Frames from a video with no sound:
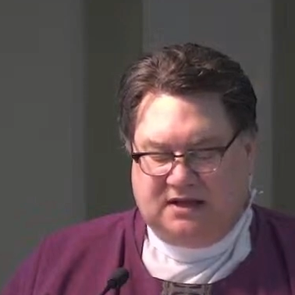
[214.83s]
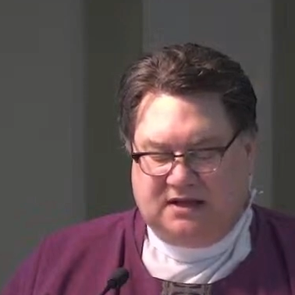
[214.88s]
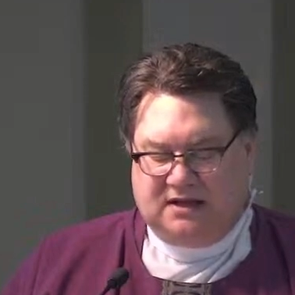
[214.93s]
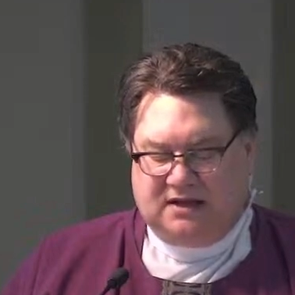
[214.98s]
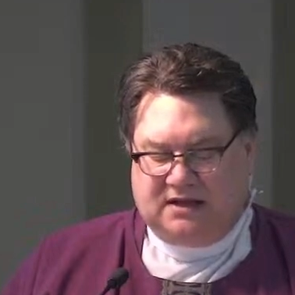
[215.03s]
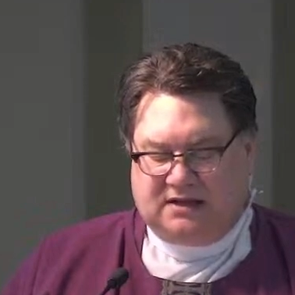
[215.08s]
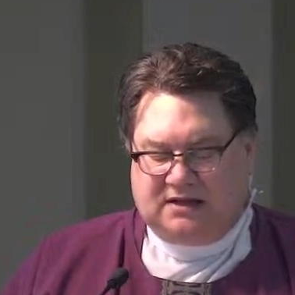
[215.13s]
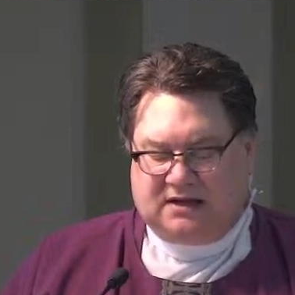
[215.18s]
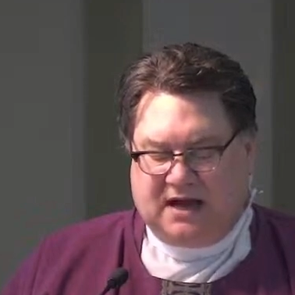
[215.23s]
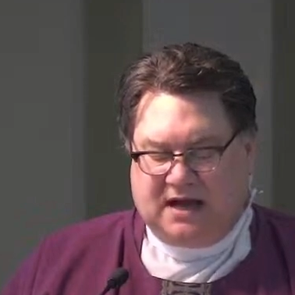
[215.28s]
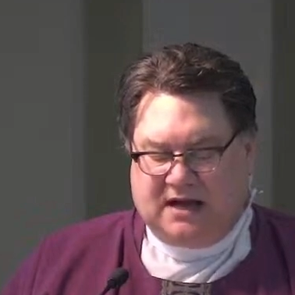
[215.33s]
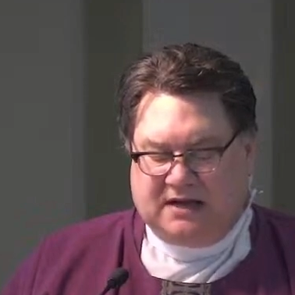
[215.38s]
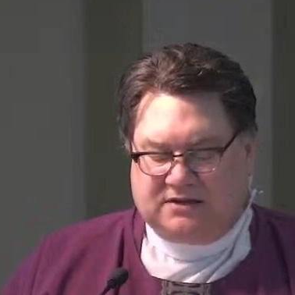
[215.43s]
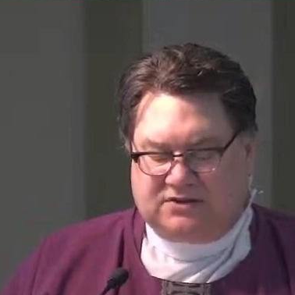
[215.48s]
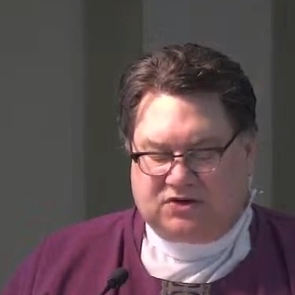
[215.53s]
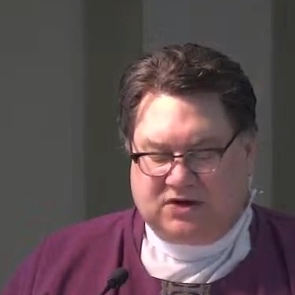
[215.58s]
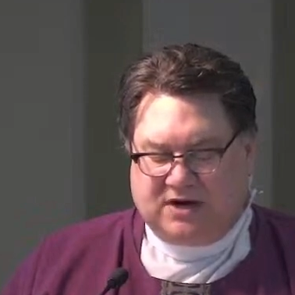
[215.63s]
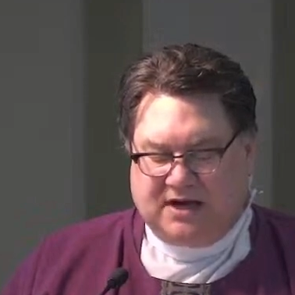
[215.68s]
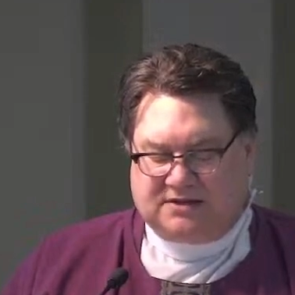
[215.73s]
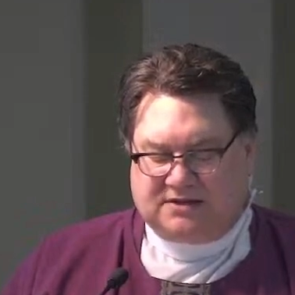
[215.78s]
in
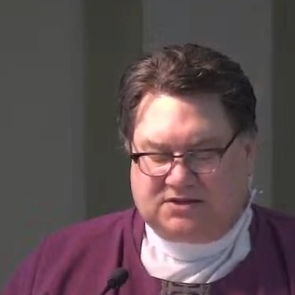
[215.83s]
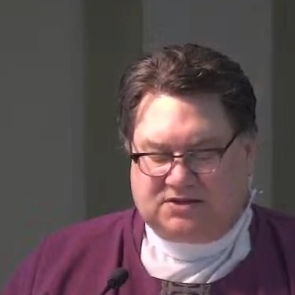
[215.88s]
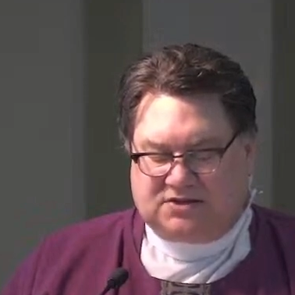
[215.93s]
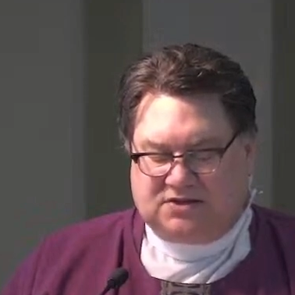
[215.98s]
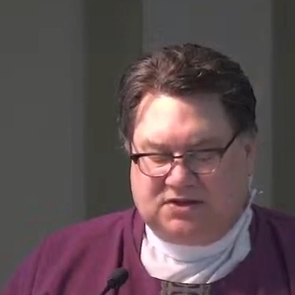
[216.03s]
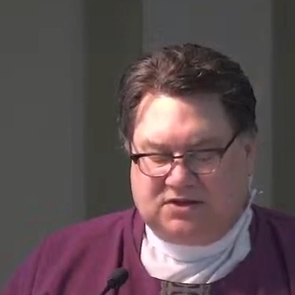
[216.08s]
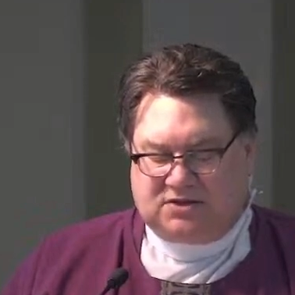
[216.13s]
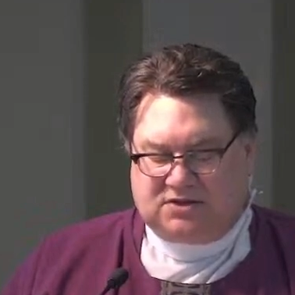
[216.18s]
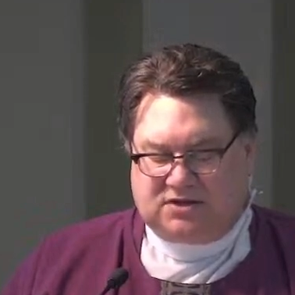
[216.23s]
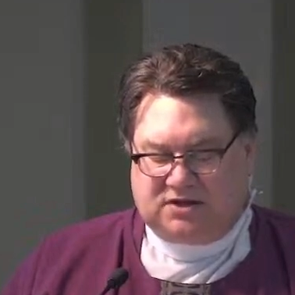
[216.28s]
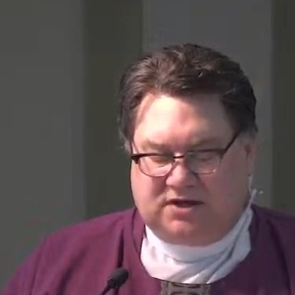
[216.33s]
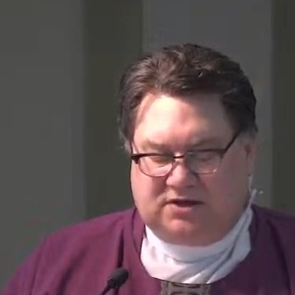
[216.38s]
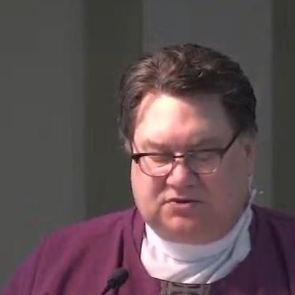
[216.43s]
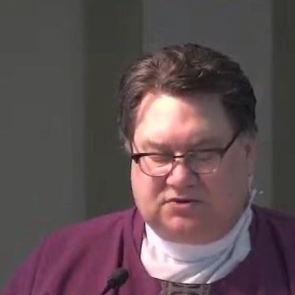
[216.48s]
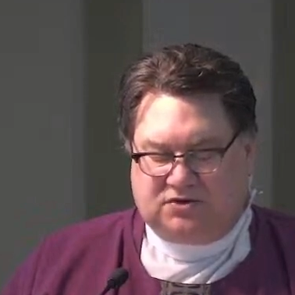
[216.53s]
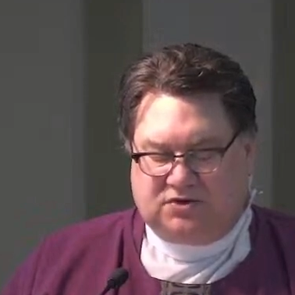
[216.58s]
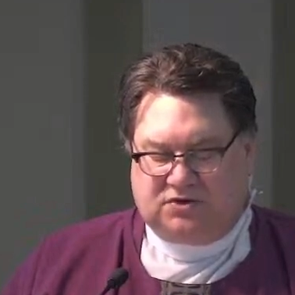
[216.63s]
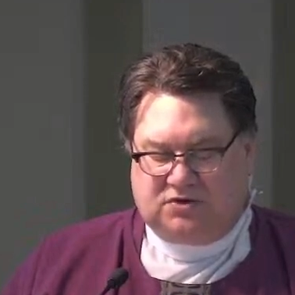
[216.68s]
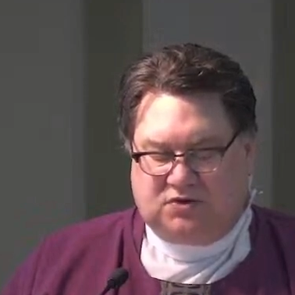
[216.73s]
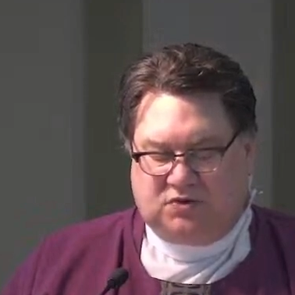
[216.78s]
contrast to the
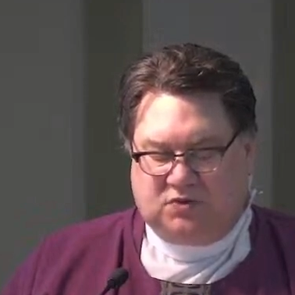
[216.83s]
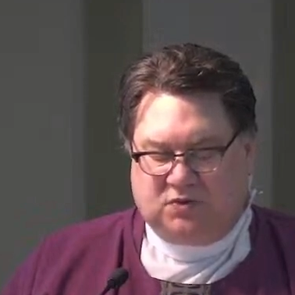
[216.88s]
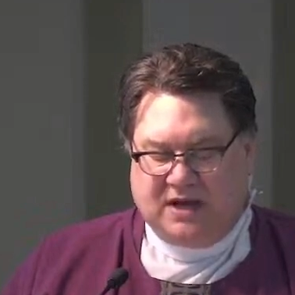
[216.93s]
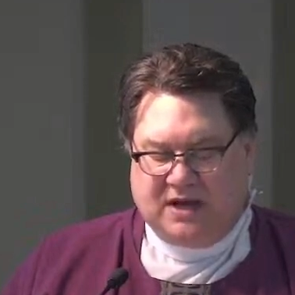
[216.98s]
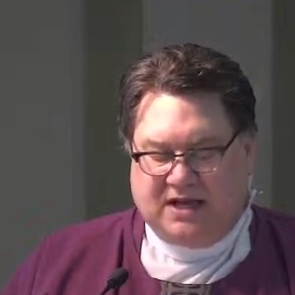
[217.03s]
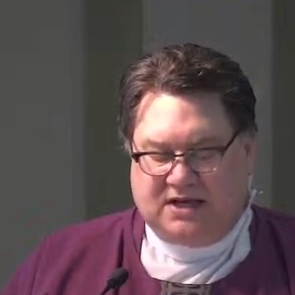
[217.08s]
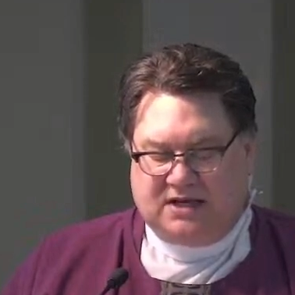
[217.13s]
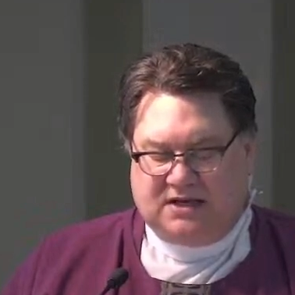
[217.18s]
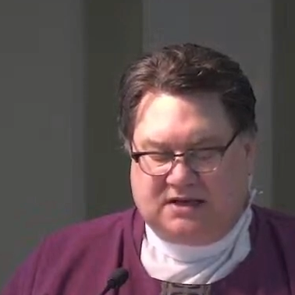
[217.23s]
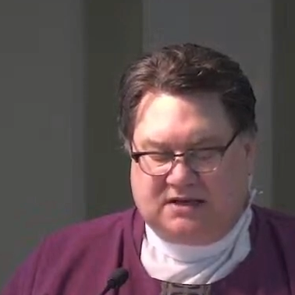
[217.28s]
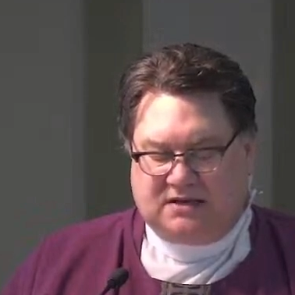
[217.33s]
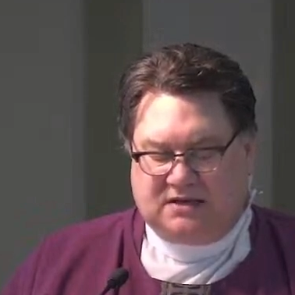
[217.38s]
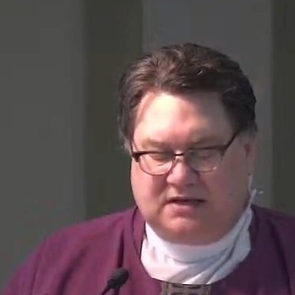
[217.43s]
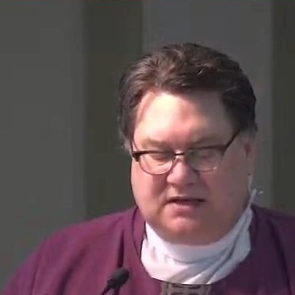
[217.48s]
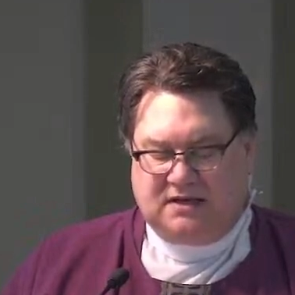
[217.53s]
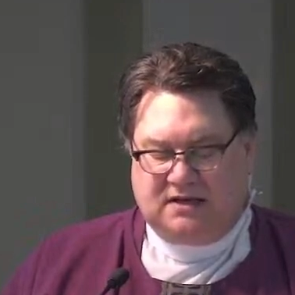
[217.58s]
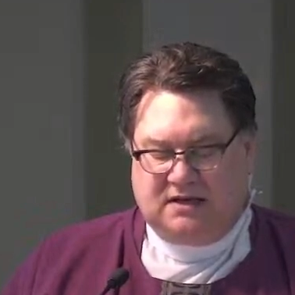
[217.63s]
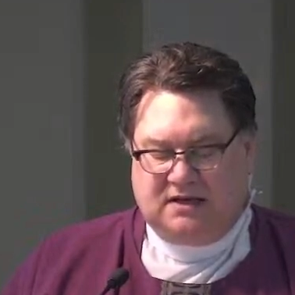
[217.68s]
children who waited,